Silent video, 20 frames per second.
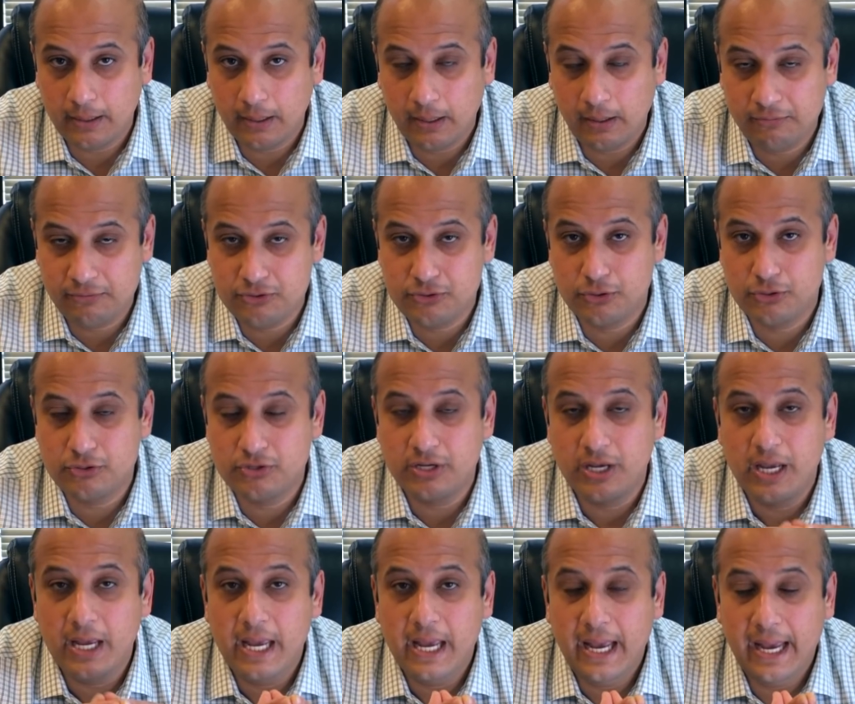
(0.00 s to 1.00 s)
officers,
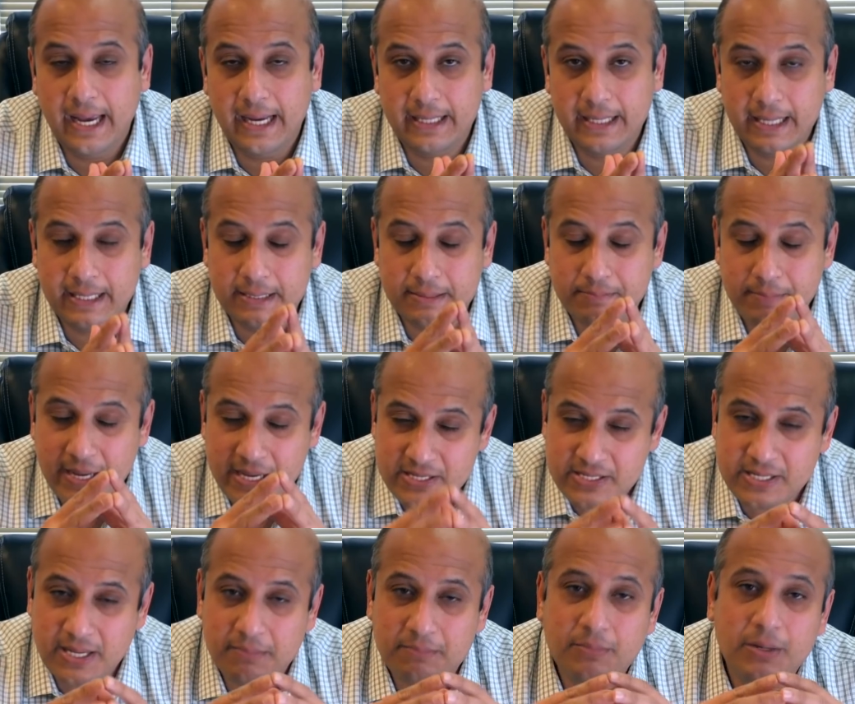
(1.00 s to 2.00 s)
and it
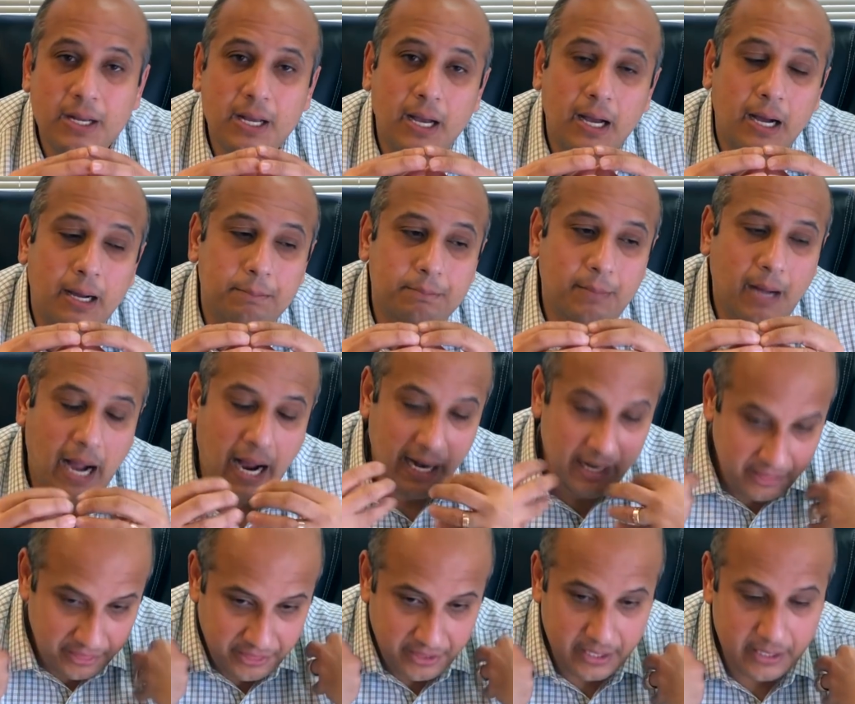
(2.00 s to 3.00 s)
makes them,
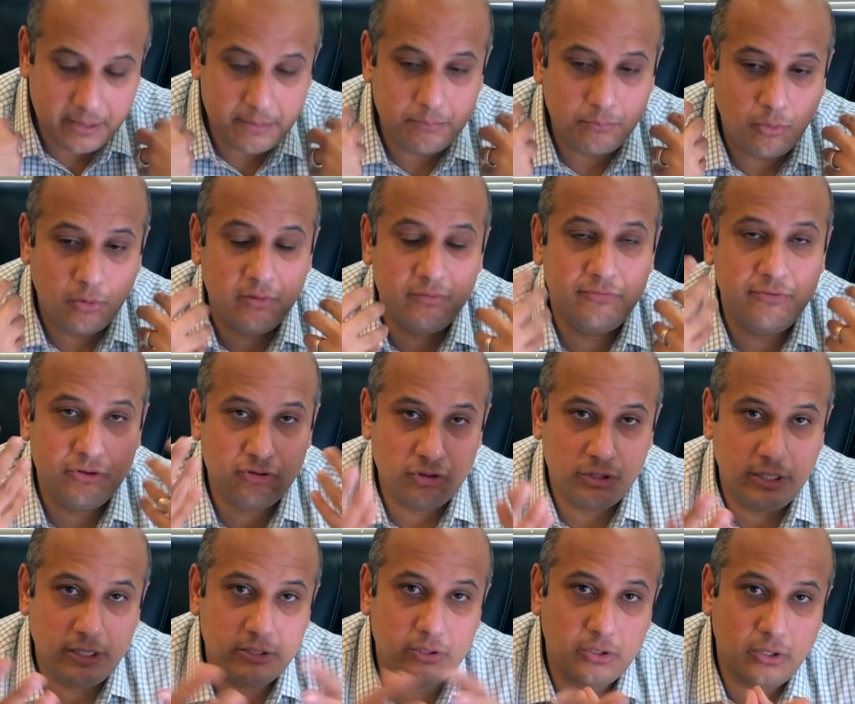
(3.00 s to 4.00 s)
I think, more
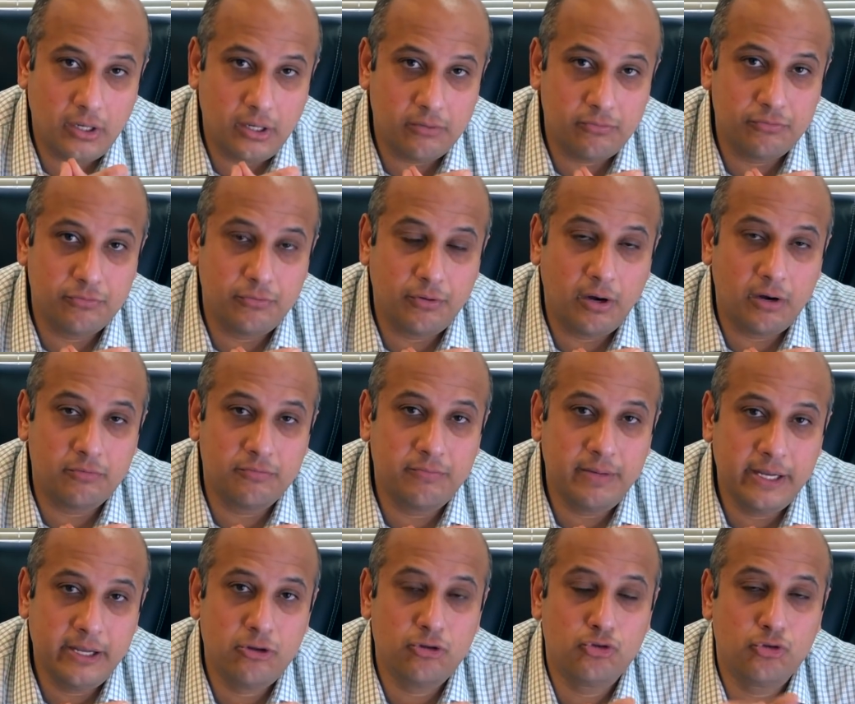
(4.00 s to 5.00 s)
vigilant of
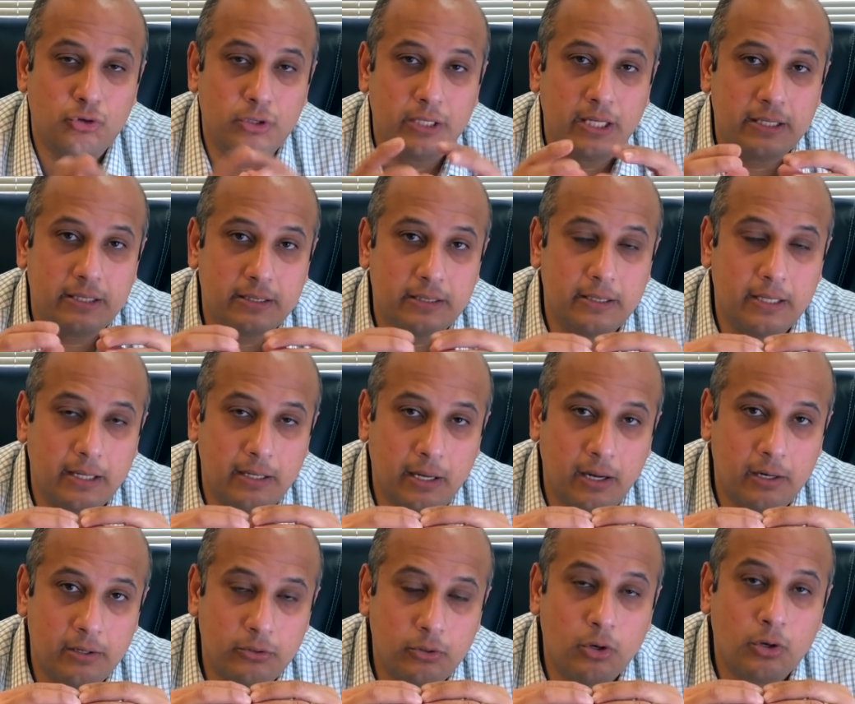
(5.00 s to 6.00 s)
making sure that
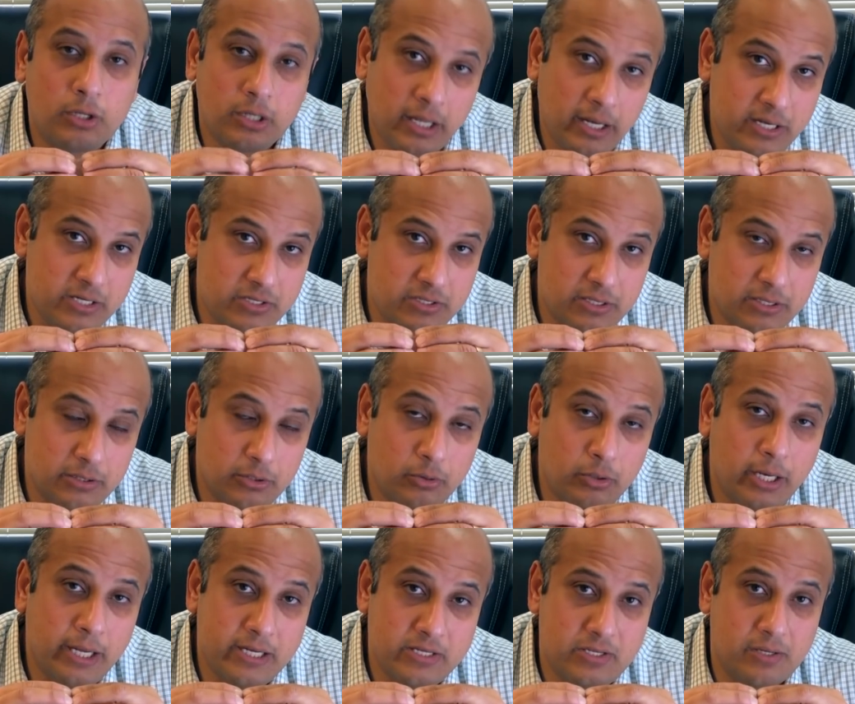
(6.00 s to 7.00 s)
no
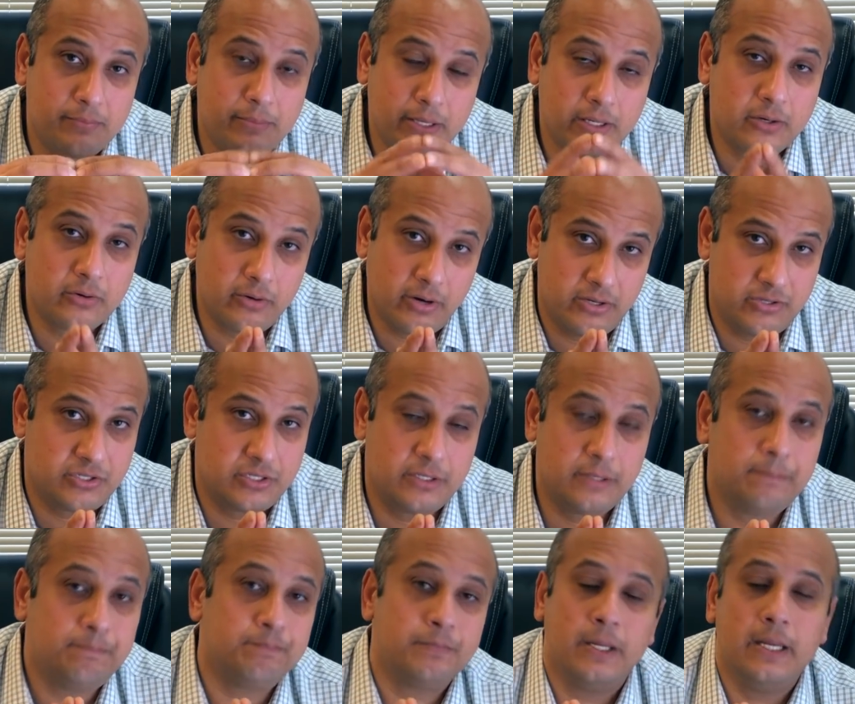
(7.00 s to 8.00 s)
lines are being
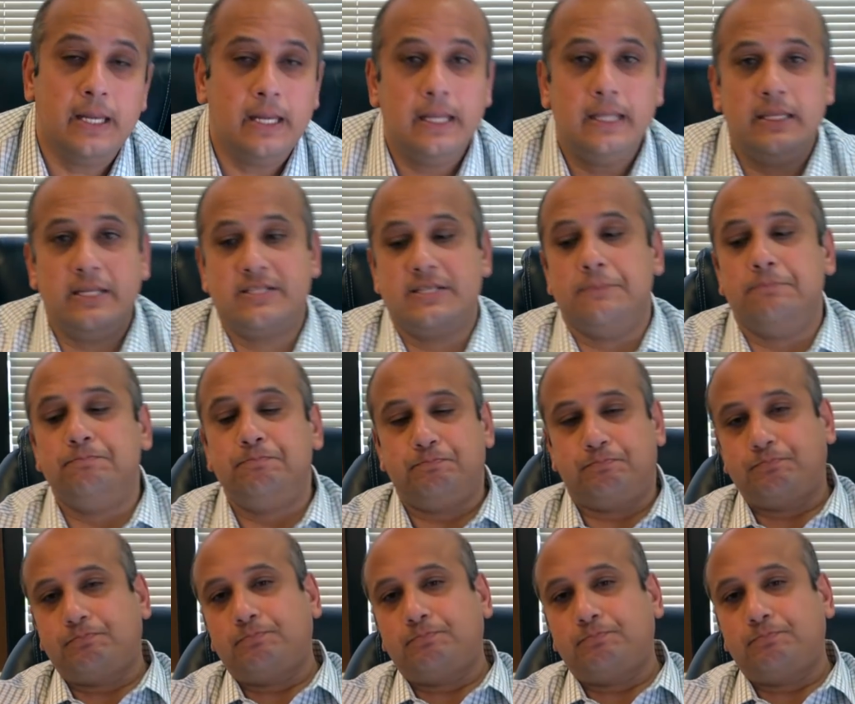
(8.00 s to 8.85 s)
crossed. Listen,